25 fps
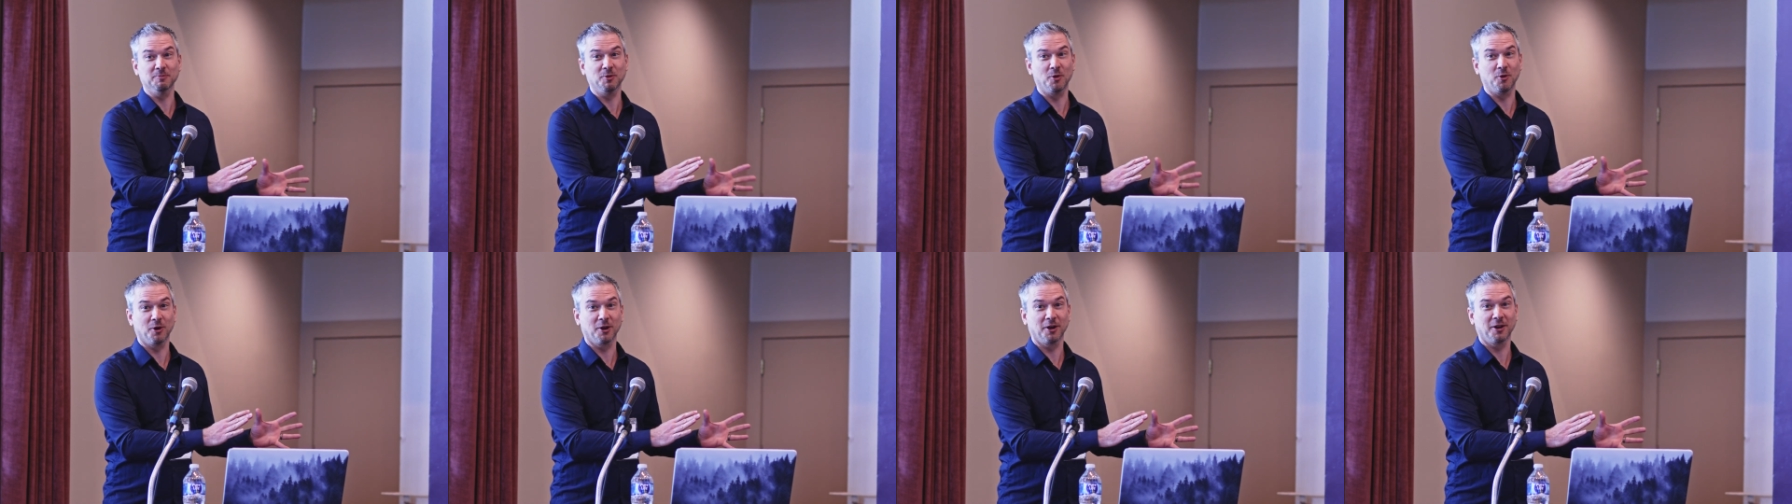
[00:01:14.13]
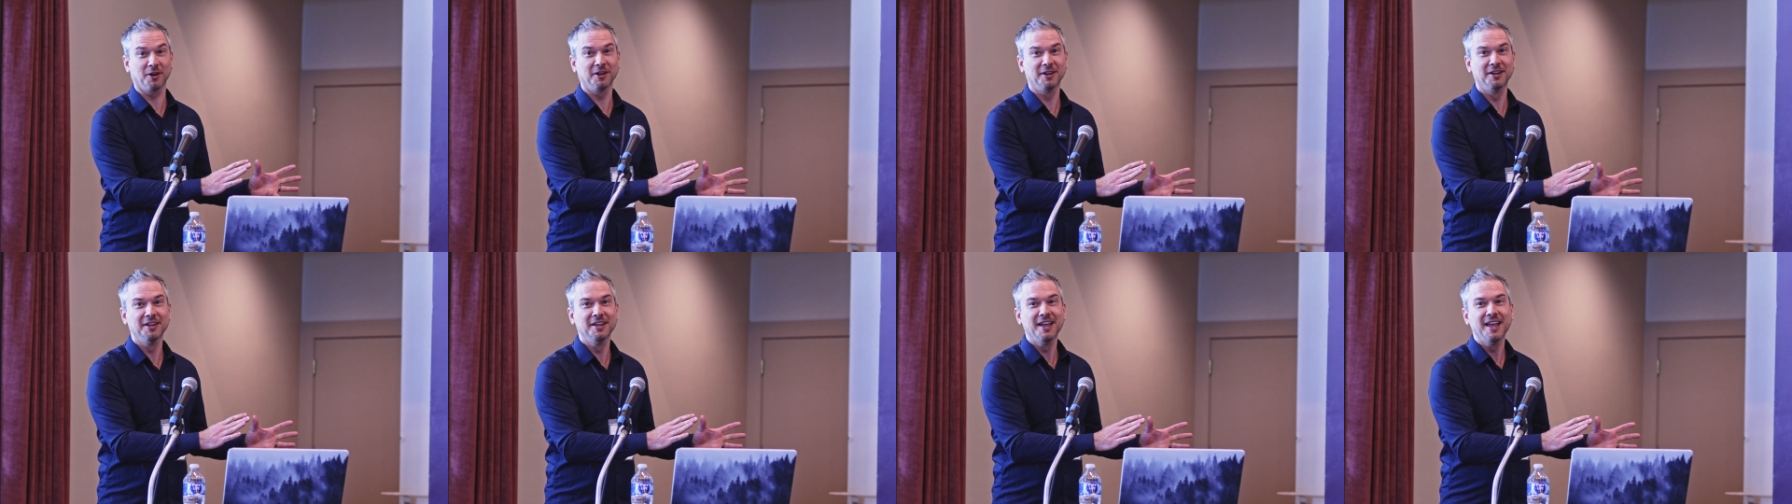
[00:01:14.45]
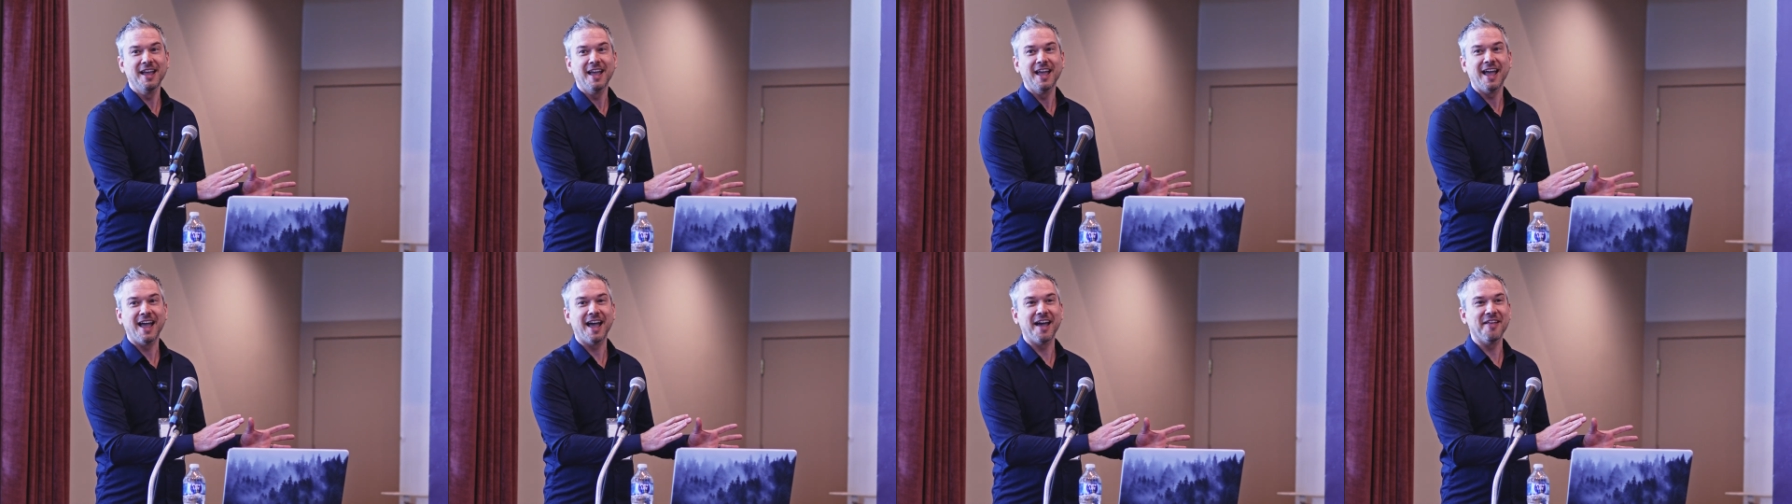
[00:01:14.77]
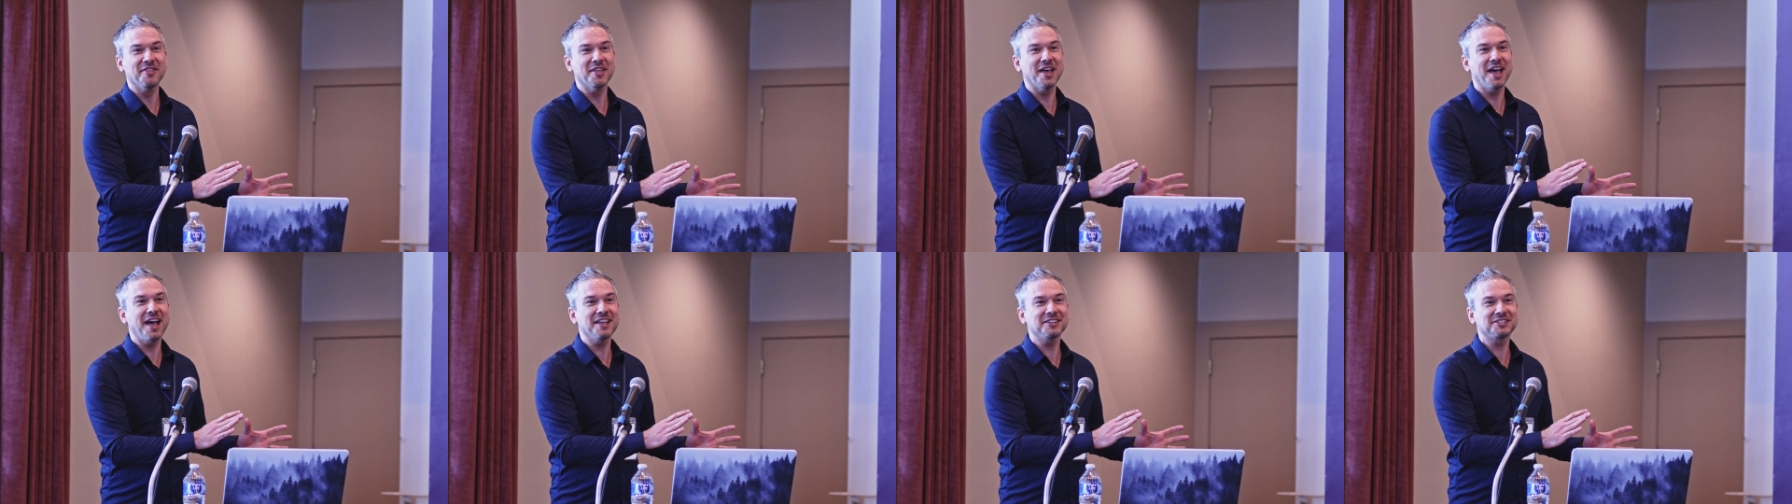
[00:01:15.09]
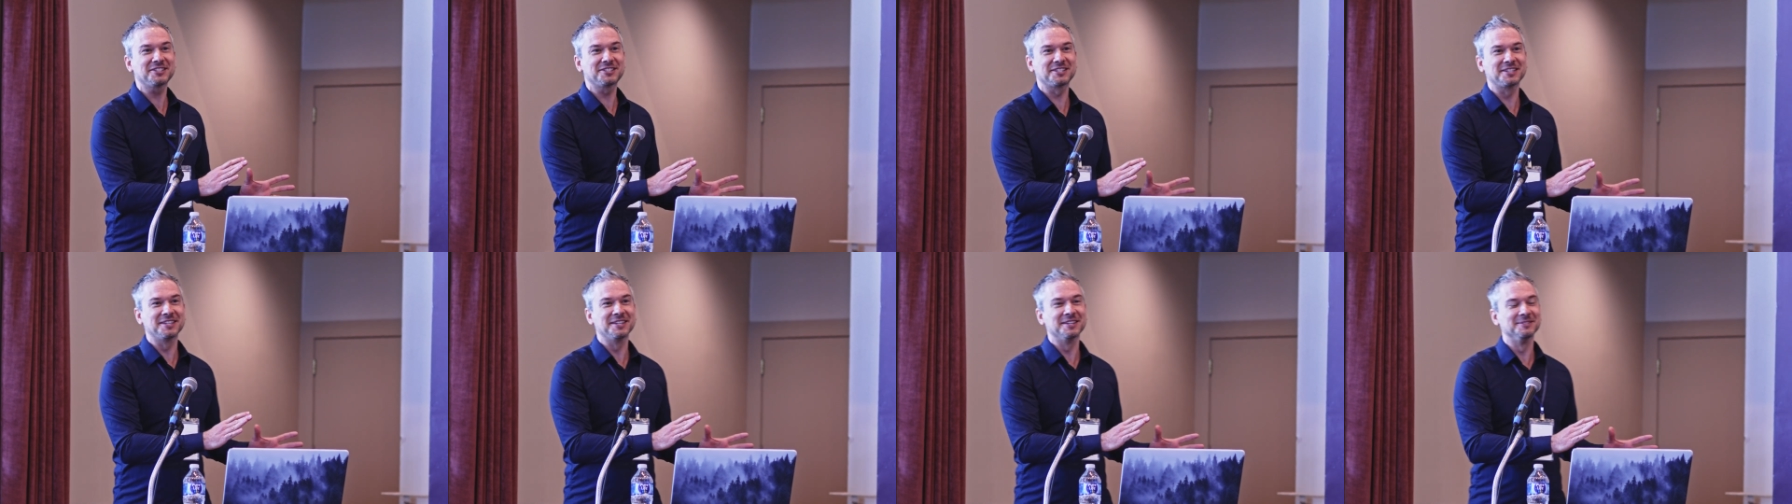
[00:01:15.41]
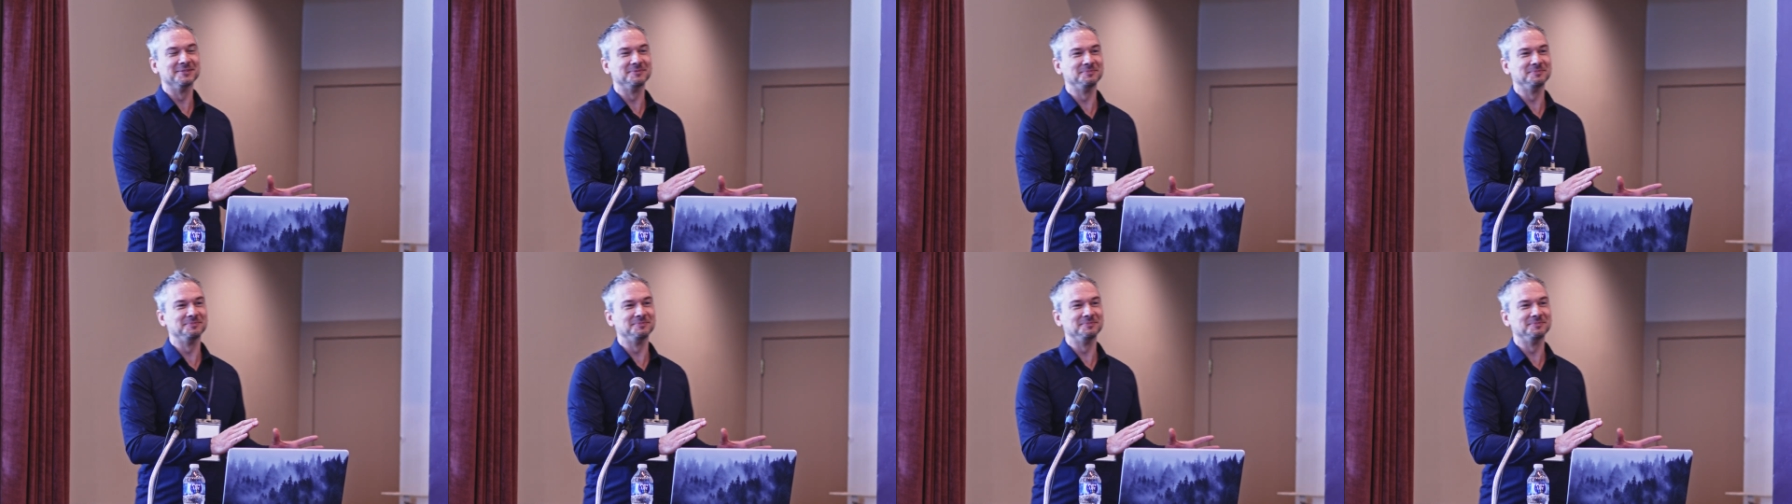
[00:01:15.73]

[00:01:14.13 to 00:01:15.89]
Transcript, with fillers: more. And that's